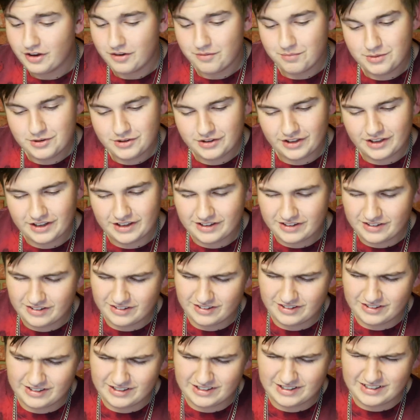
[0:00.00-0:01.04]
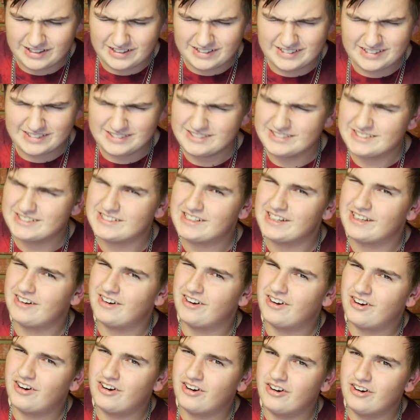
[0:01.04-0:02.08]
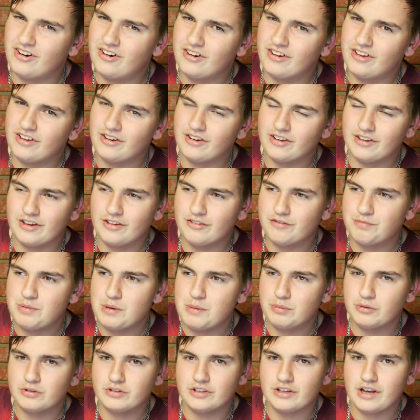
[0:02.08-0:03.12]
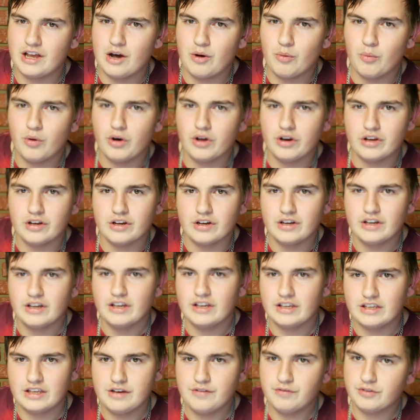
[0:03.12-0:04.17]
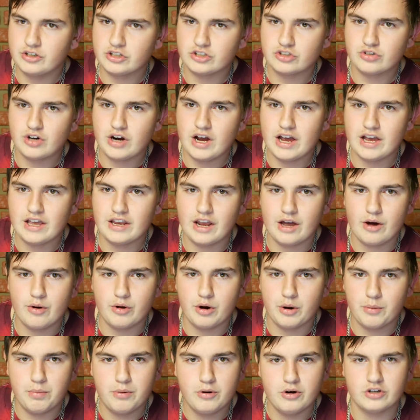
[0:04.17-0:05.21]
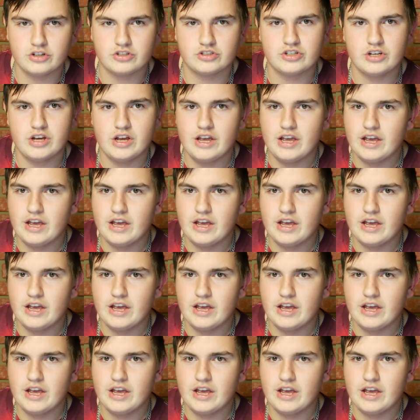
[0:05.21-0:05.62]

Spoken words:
be like, that looks kind of hard, and it gets people to not want to give it a try and not want to push.